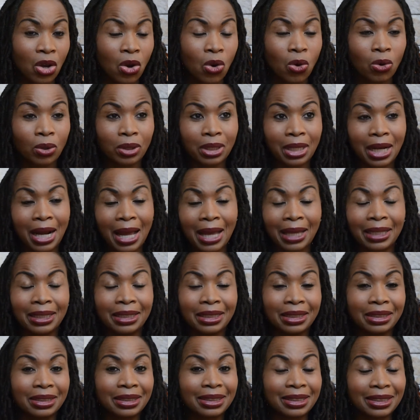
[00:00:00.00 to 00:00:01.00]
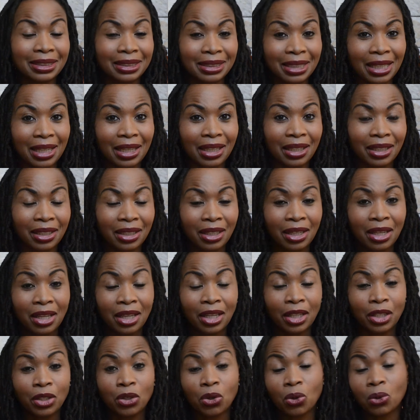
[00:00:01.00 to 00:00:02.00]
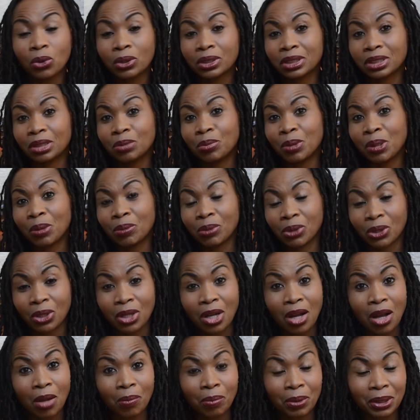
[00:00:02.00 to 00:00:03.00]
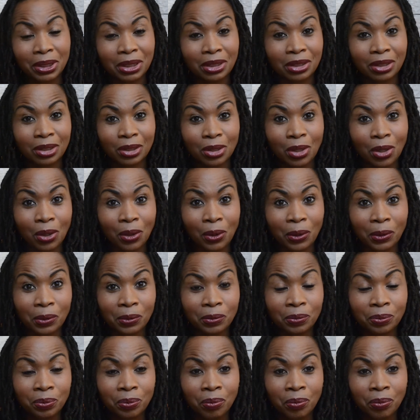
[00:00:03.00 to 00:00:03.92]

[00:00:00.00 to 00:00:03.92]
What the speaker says: or that I need to take in order to be able to accomplish this goal.